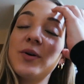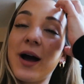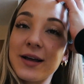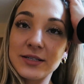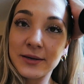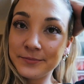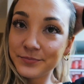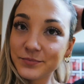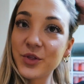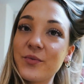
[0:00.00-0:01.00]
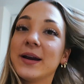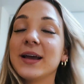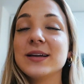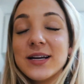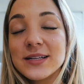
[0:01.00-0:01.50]
you guys the
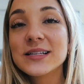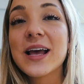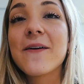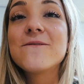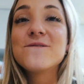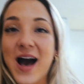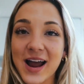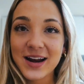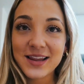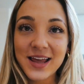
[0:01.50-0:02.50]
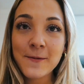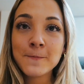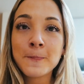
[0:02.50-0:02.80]
Renegade dance because I finally.